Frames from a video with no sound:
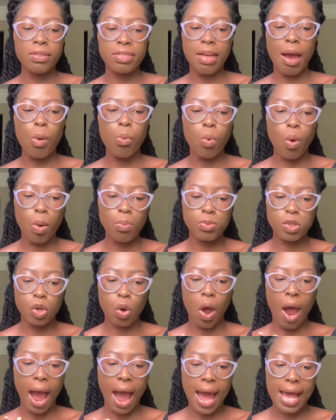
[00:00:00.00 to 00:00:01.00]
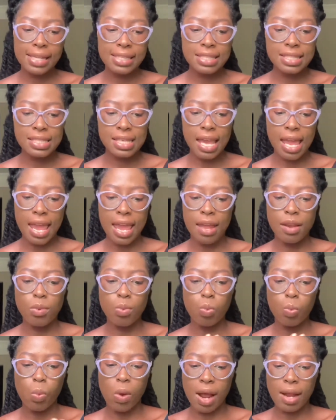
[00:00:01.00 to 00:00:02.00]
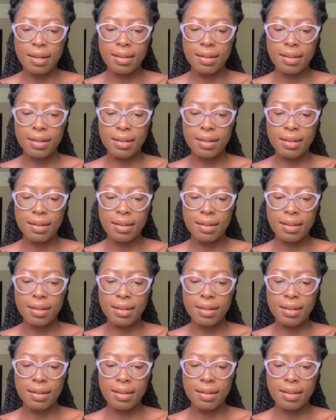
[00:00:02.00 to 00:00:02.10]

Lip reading: warmed your heart and one